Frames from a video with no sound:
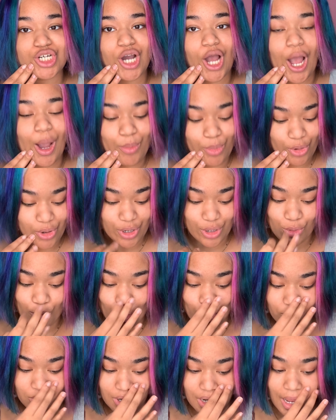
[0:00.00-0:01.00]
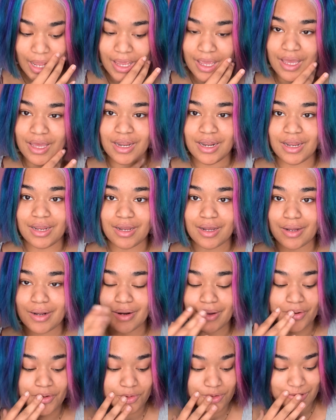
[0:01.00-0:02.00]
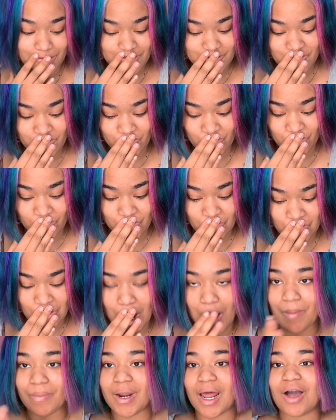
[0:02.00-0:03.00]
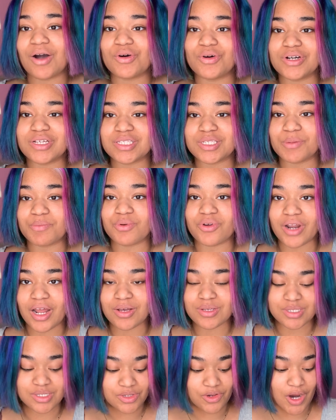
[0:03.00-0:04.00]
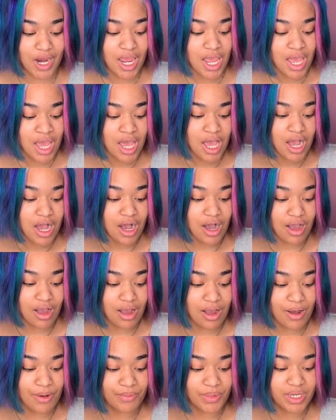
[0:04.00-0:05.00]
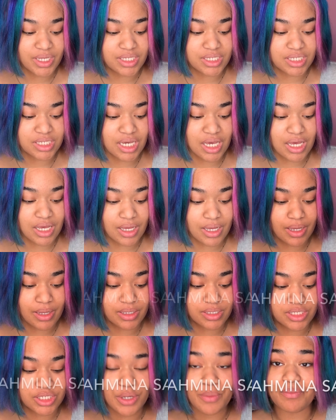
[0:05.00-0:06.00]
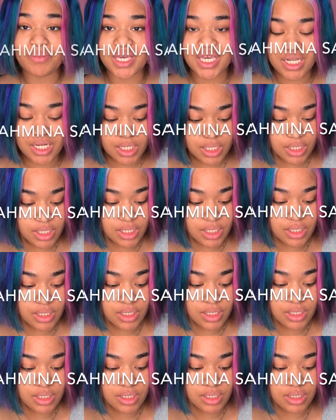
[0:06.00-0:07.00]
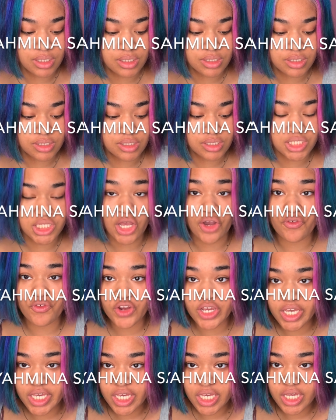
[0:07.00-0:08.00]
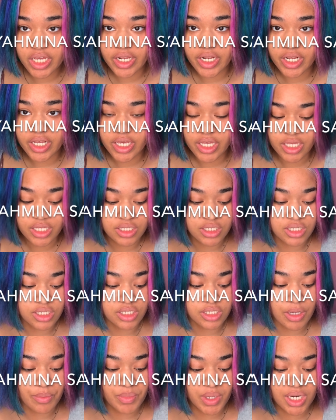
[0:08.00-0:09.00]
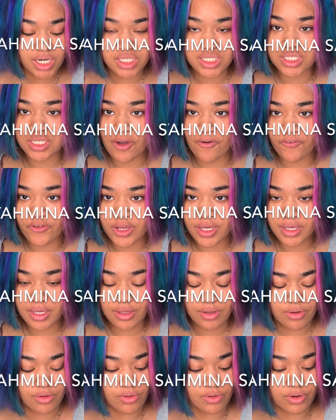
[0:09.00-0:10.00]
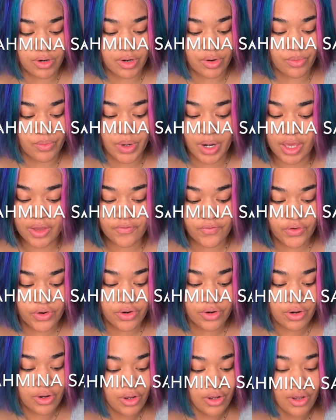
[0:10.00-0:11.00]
I'm going to like, I'm not going to pronounce it right. Um, ya, Yamina Sari, Yamina Sari or whatever.